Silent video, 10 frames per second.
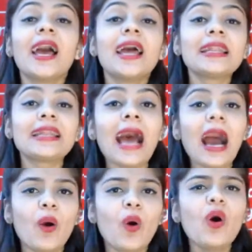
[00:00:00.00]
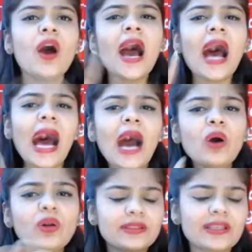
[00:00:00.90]
Now,
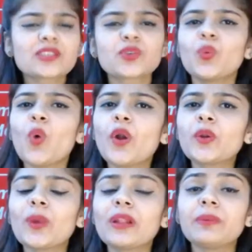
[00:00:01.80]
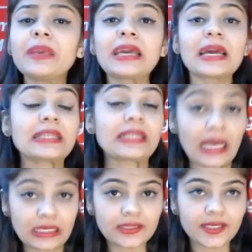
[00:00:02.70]
how this vote will be
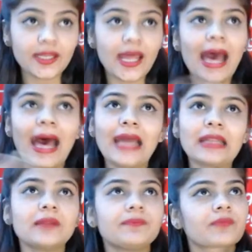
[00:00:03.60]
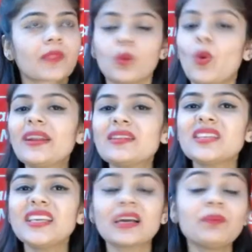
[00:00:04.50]
conducted and what is
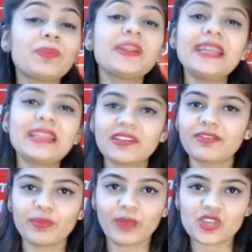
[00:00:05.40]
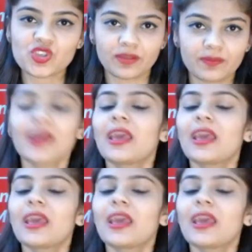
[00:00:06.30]
the complete information?